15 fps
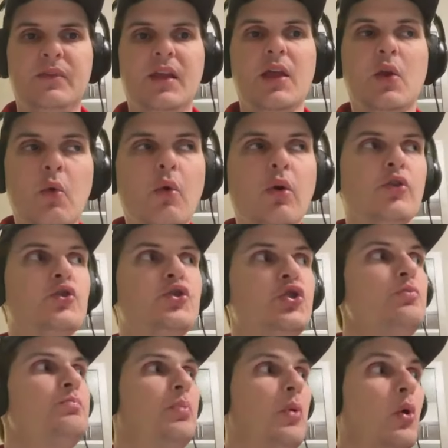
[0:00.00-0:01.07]
in order to
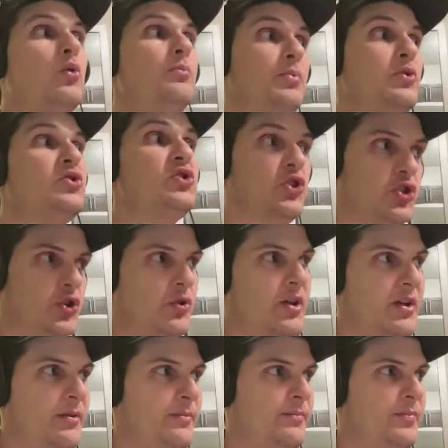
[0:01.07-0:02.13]
boost the shooting.